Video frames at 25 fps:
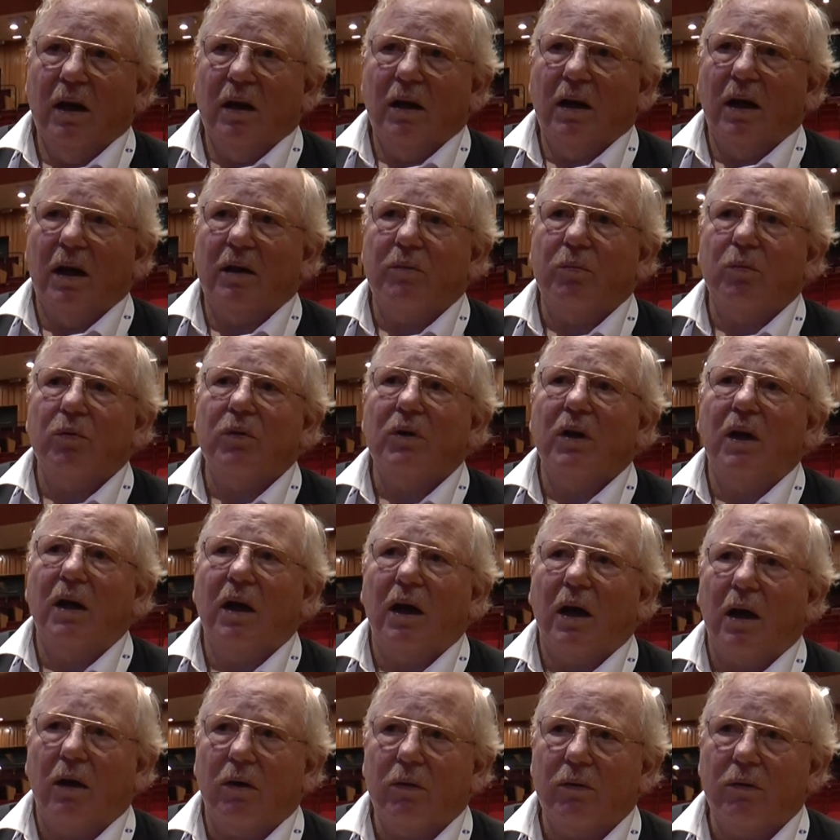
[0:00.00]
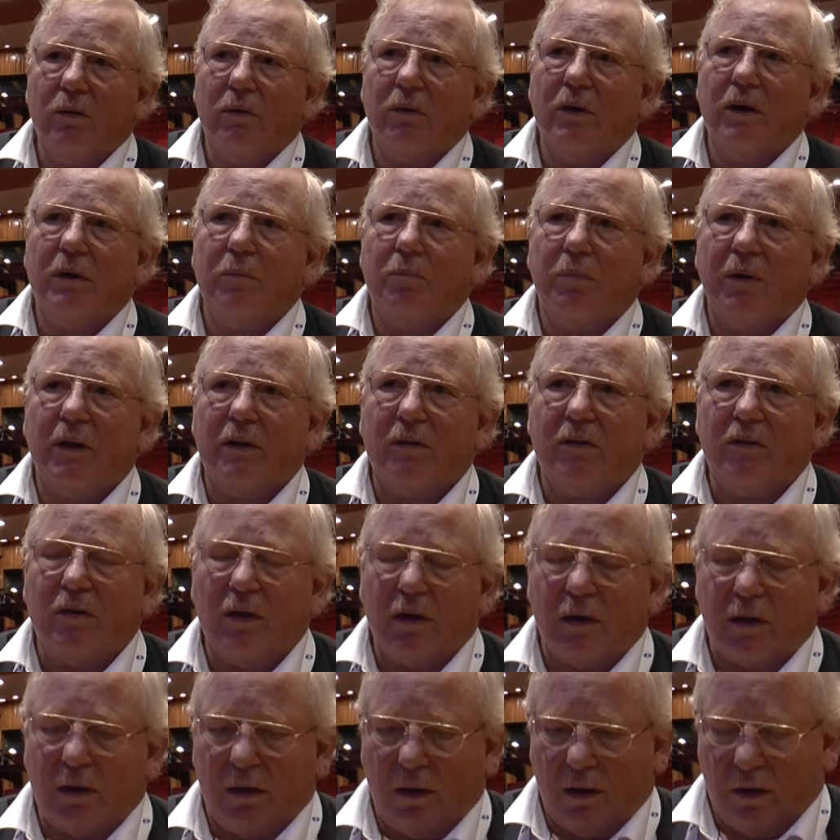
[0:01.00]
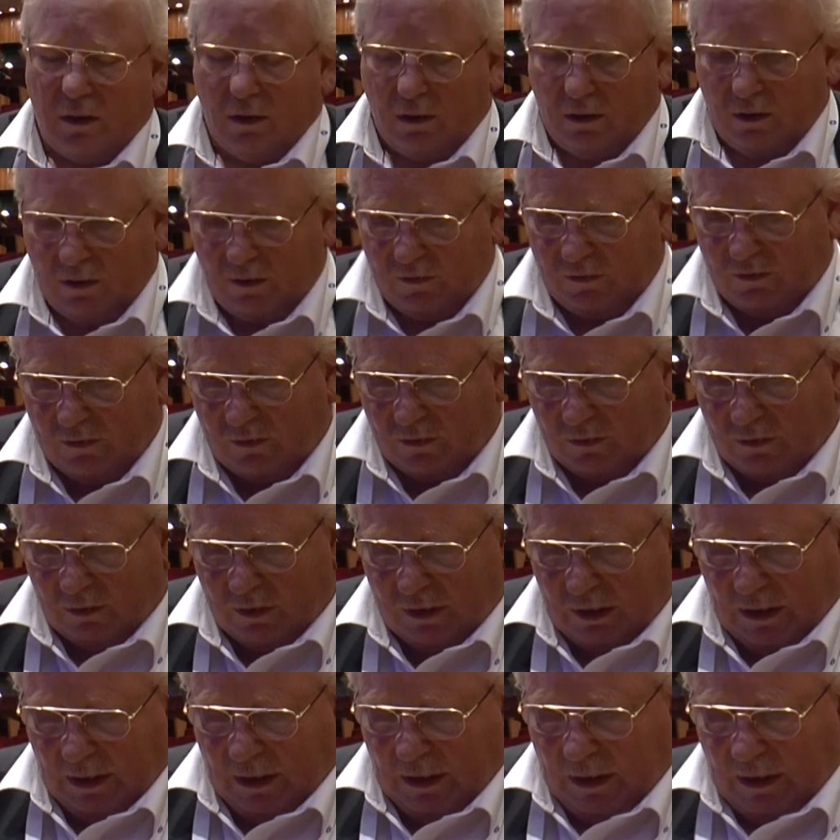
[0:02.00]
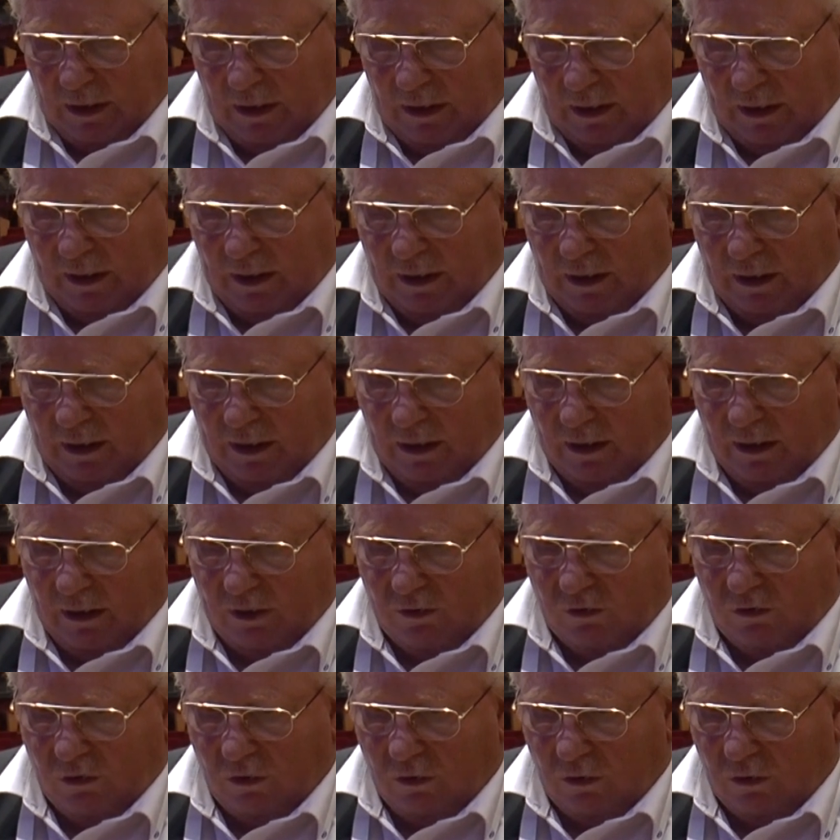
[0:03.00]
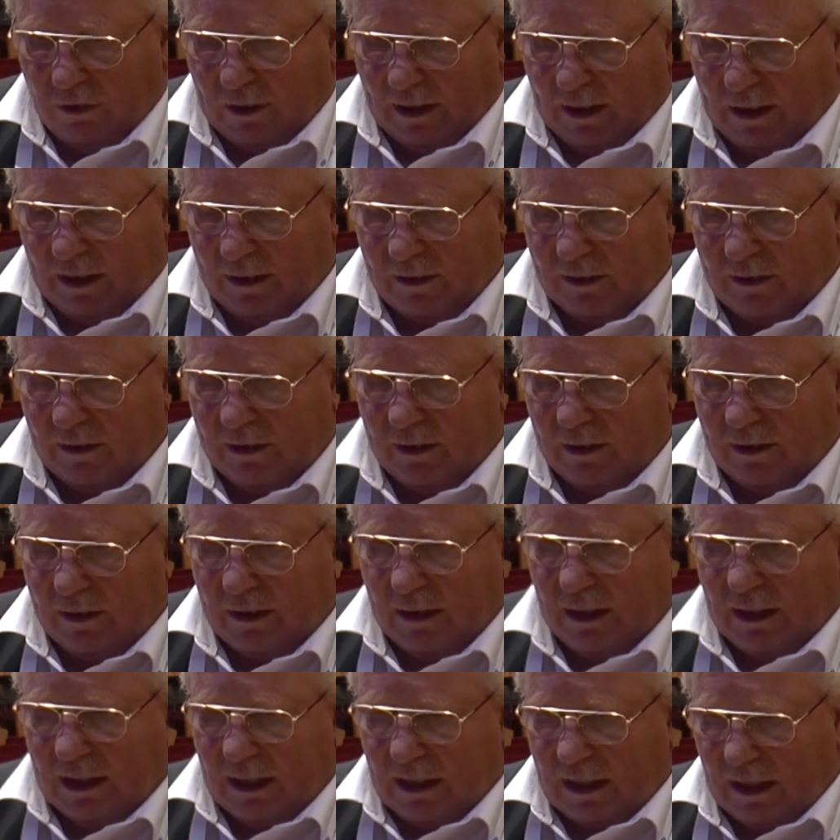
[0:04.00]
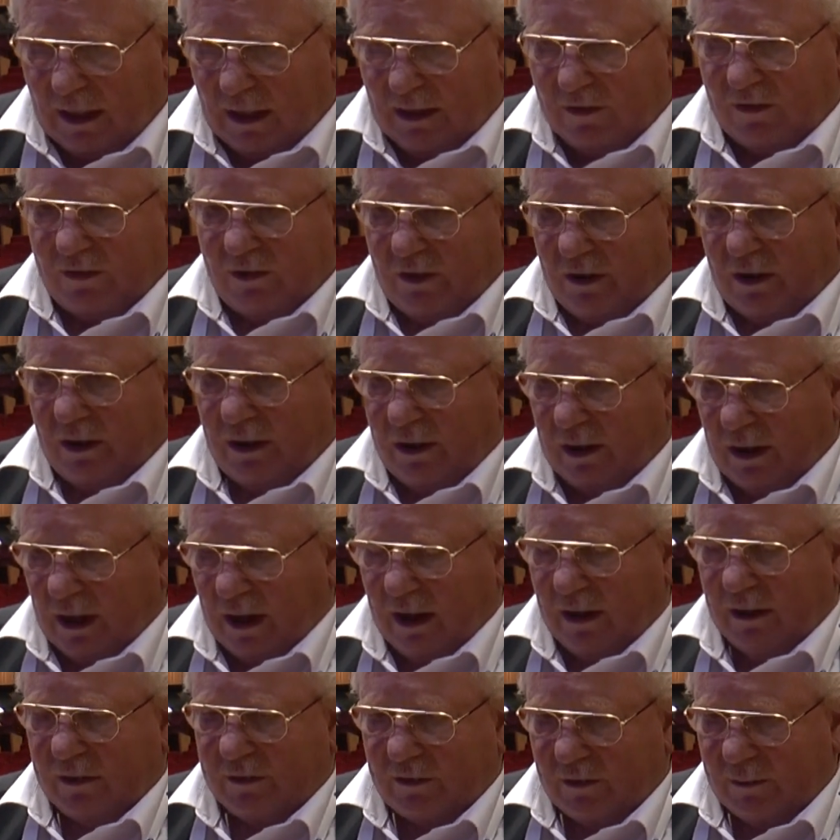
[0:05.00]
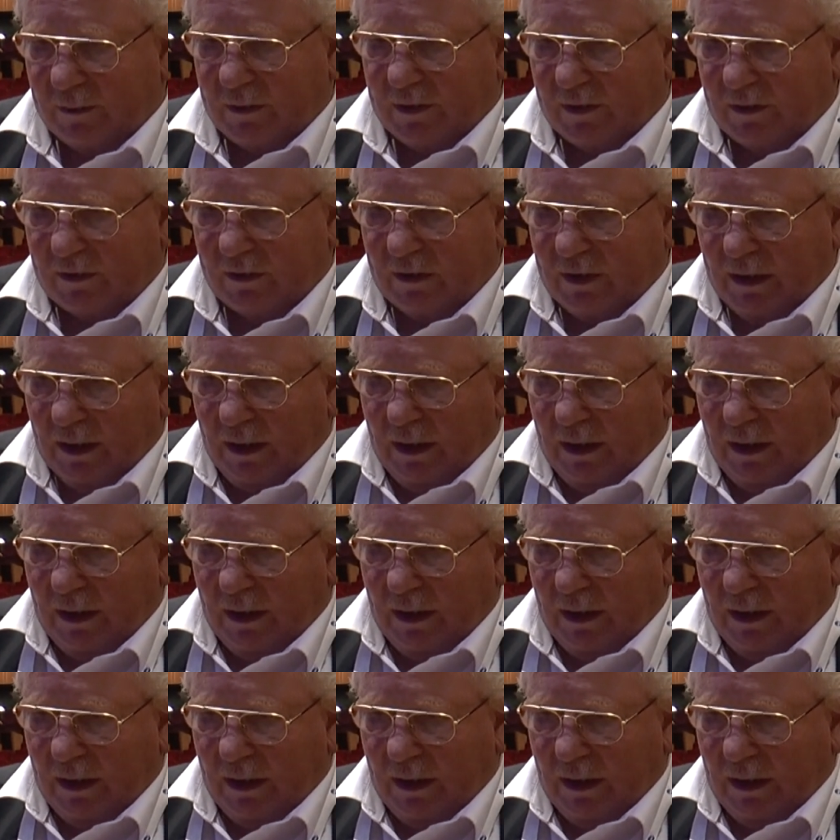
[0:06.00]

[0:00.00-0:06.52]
That would allow you in particular also to look at the classical ultimate